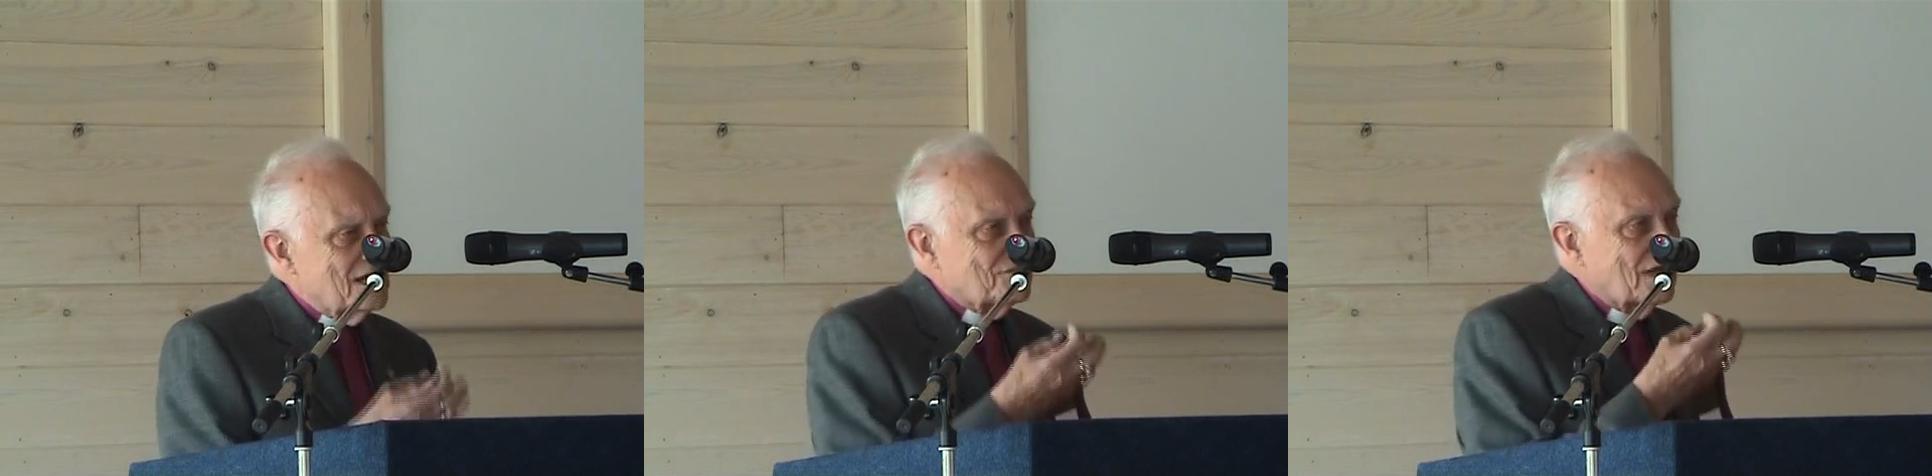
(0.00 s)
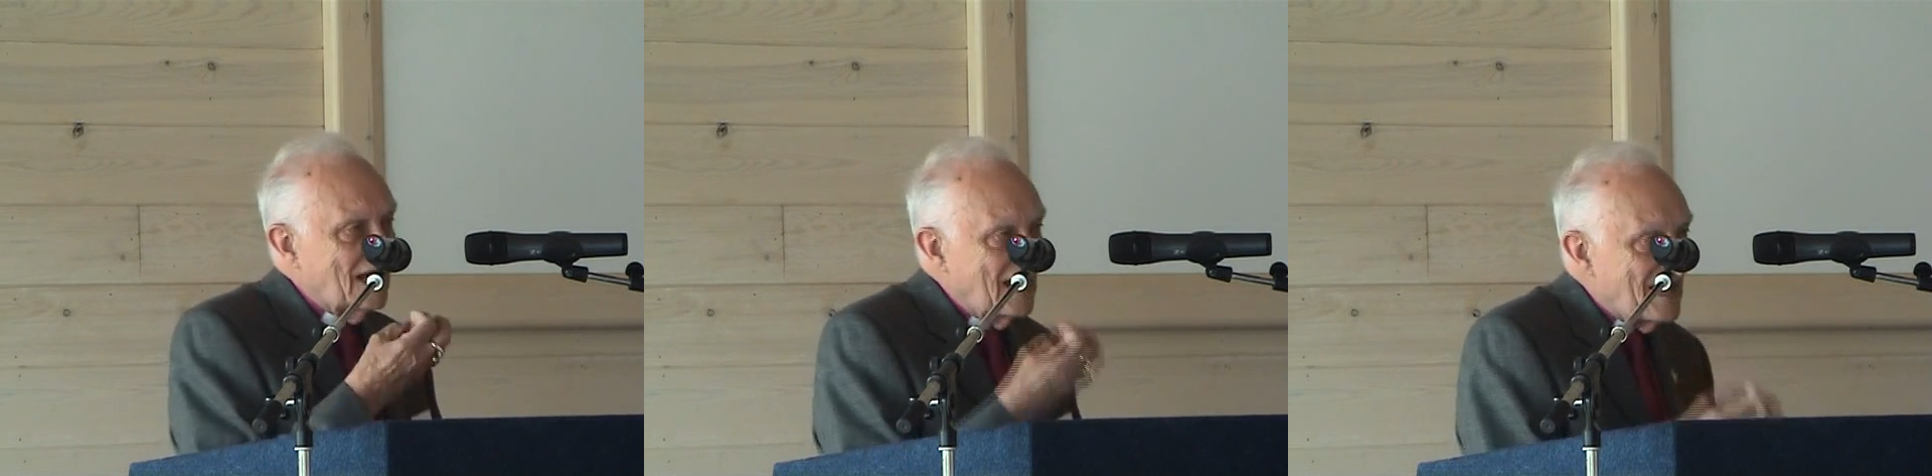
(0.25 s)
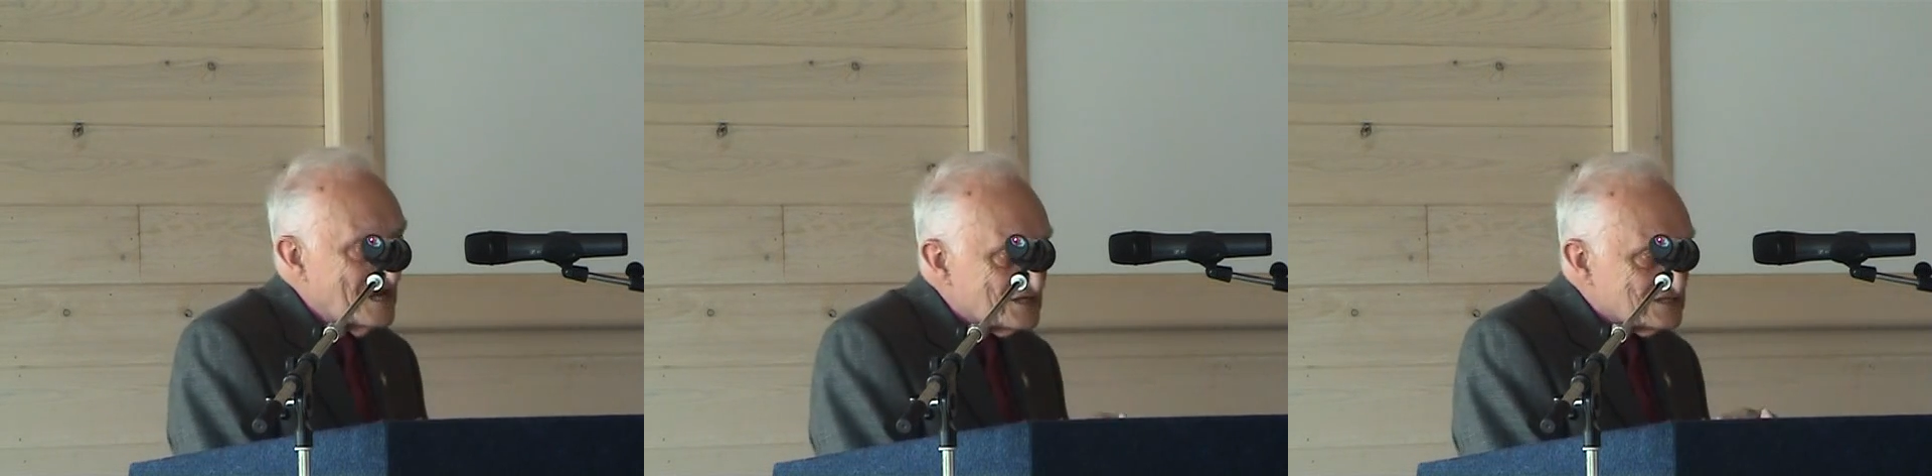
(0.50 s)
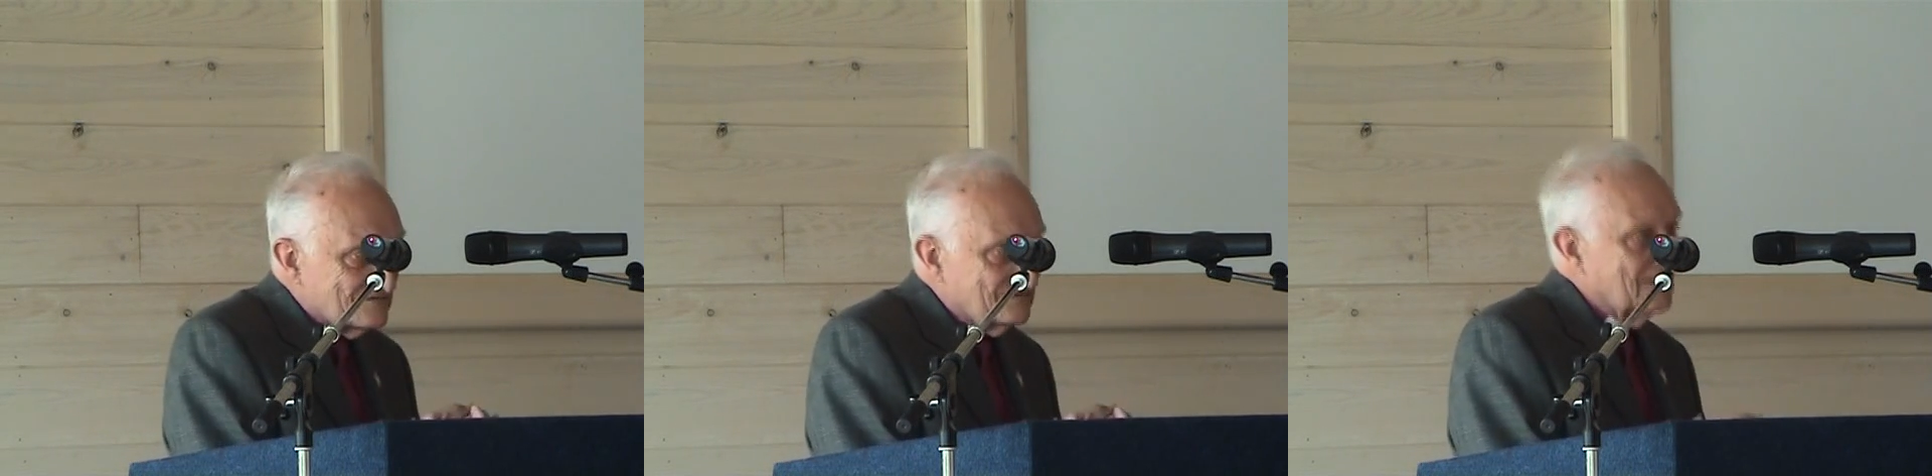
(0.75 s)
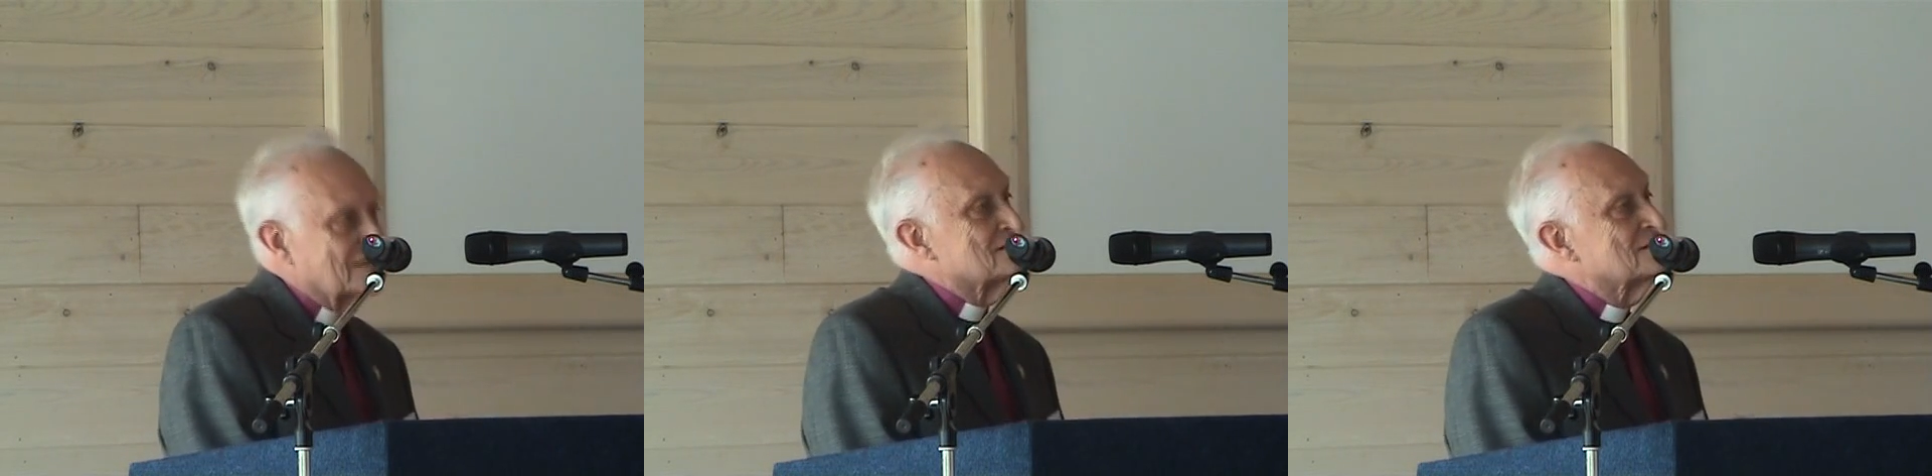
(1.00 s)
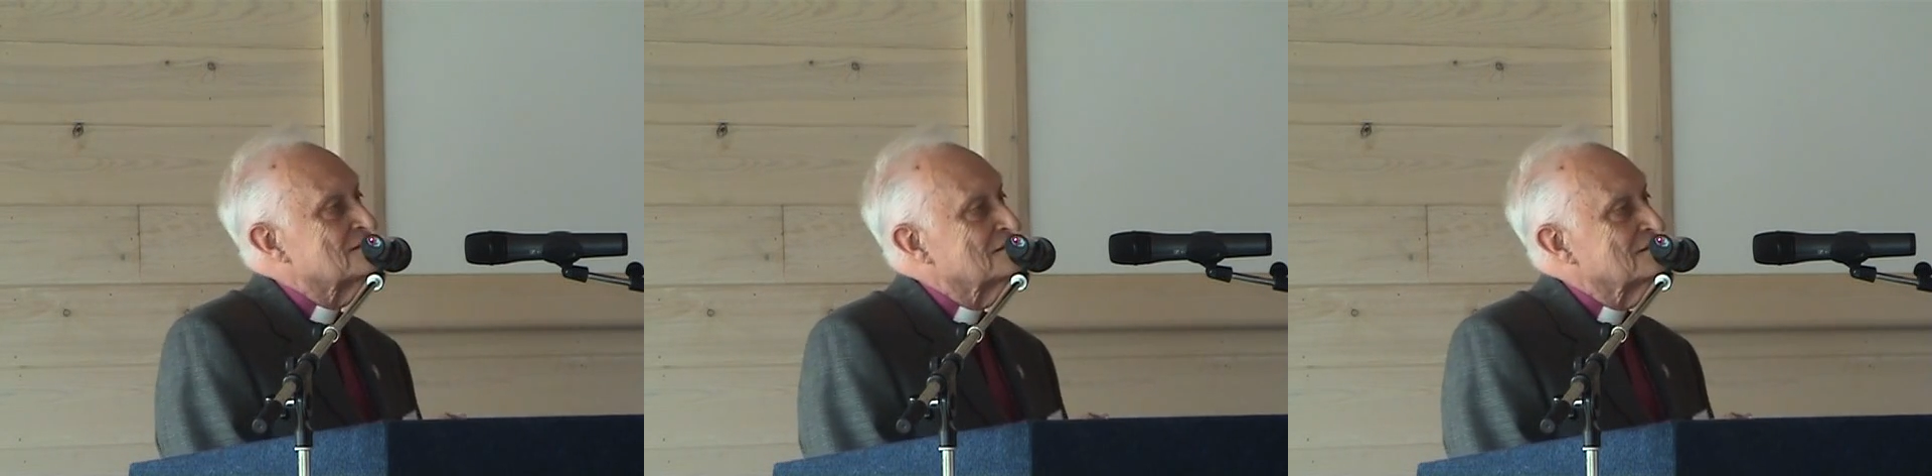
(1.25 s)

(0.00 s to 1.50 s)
At the heart of it,